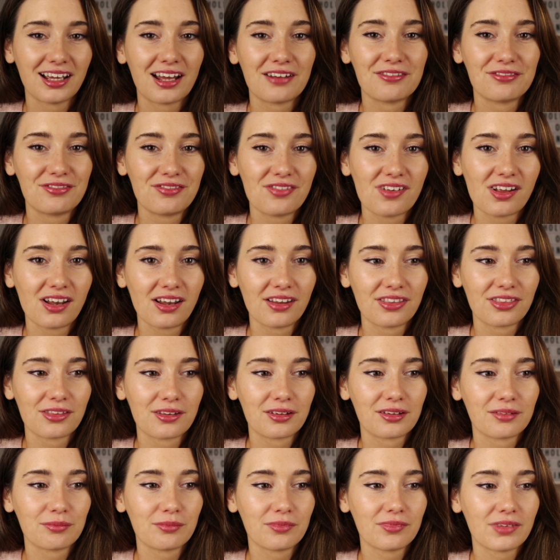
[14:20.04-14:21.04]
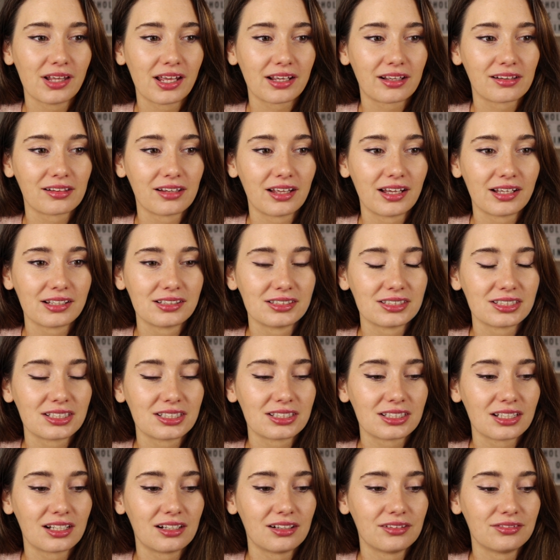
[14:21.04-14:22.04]
and fill in the like lines
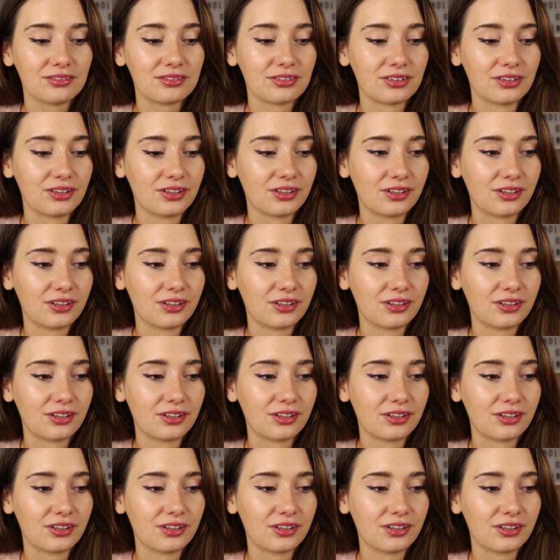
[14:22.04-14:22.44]
itself.